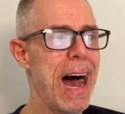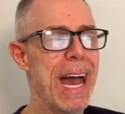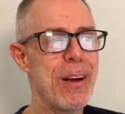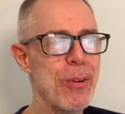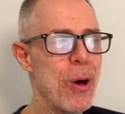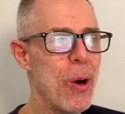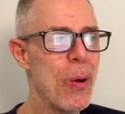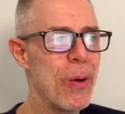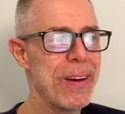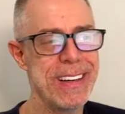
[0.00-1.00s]
I don't
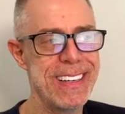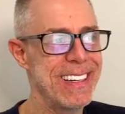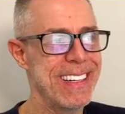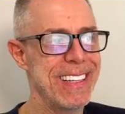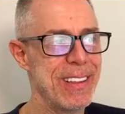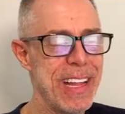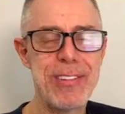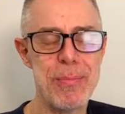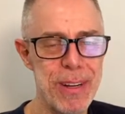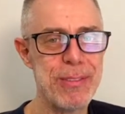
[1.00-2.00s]
know.
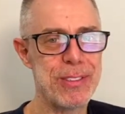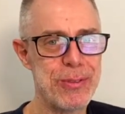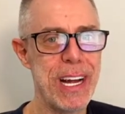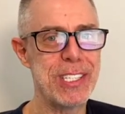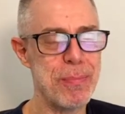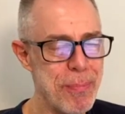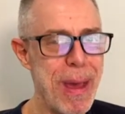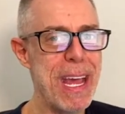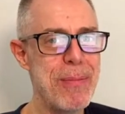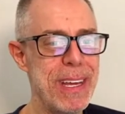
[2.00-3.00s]
That's a bit of a stretch,
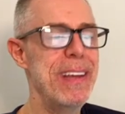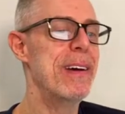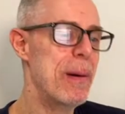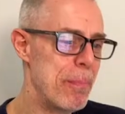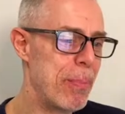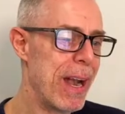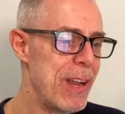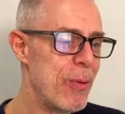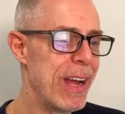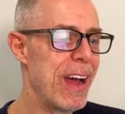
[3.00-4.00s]
maybe. But
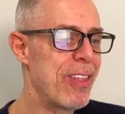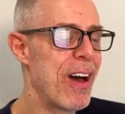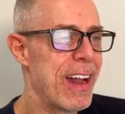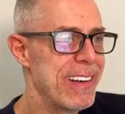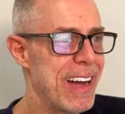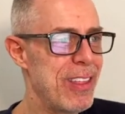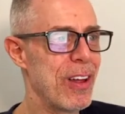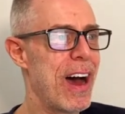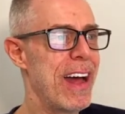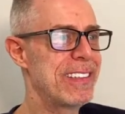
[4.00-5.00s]
anyway, I thought,
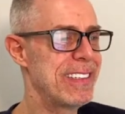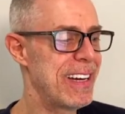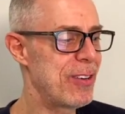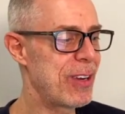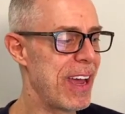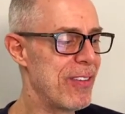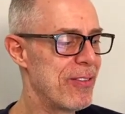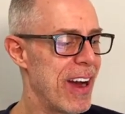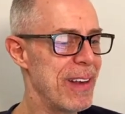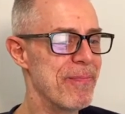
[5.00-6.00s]
okay,
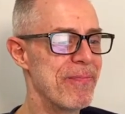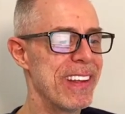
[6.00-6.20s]
fine.